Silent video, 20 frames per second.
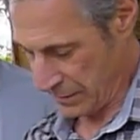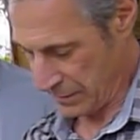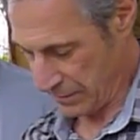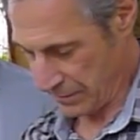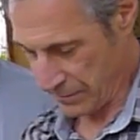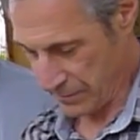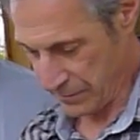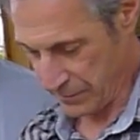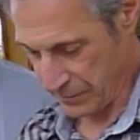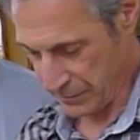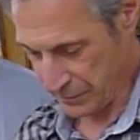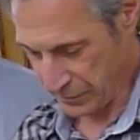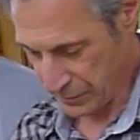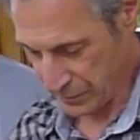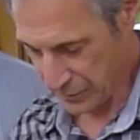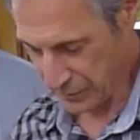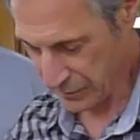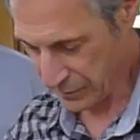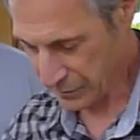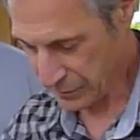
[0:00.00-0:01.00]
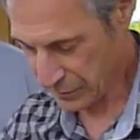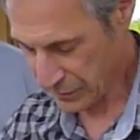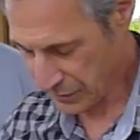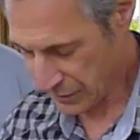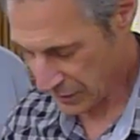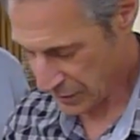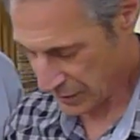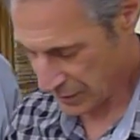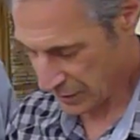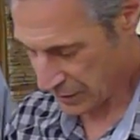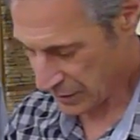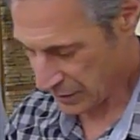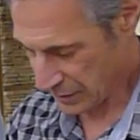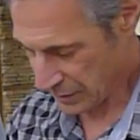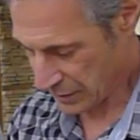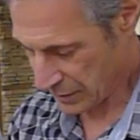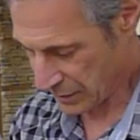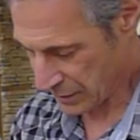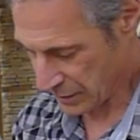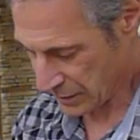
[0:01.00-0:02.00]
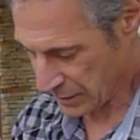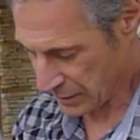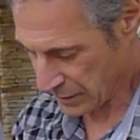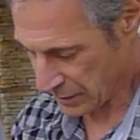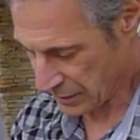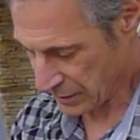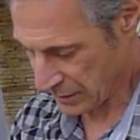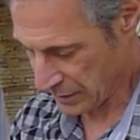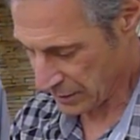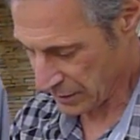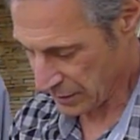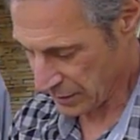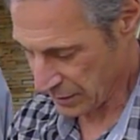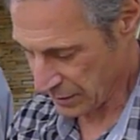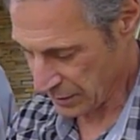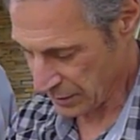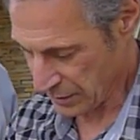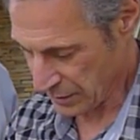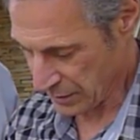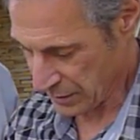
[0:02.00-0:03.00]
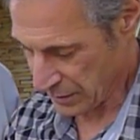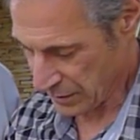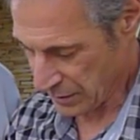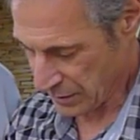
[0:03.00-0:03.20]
(silent)